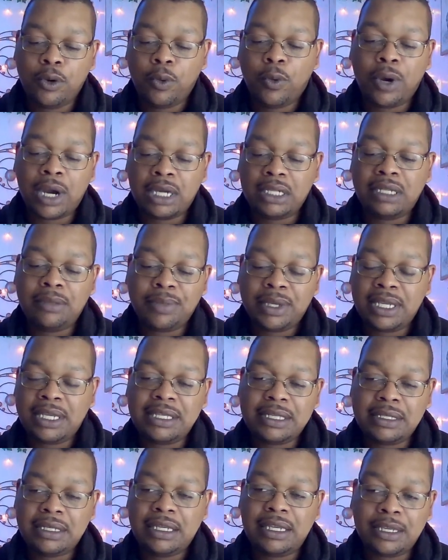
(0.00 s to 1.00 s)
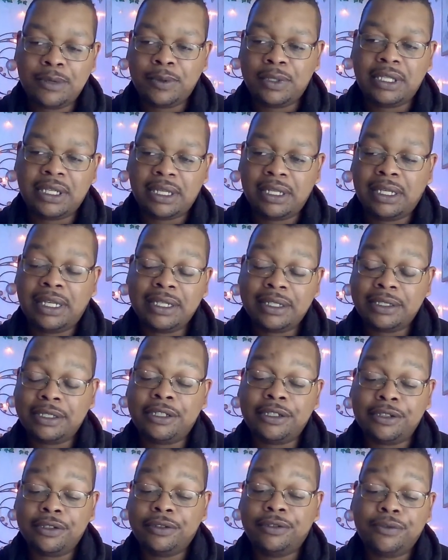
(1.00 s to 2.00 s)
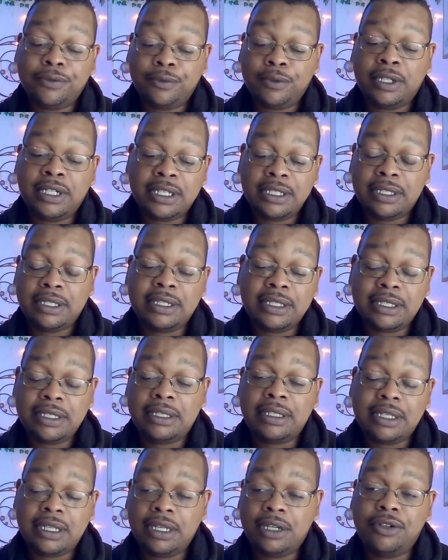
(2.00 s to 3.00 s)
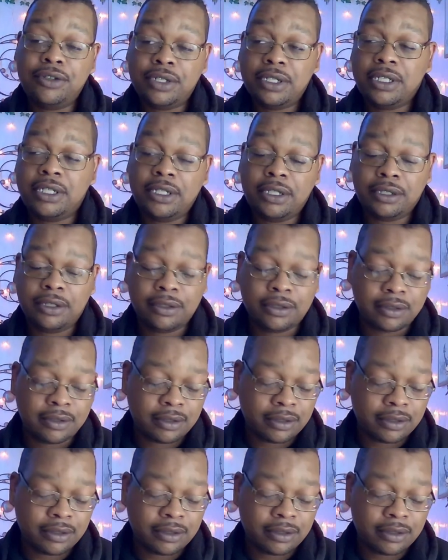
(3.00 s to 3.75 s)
Why are they being sneaky with the collective? What is this energy?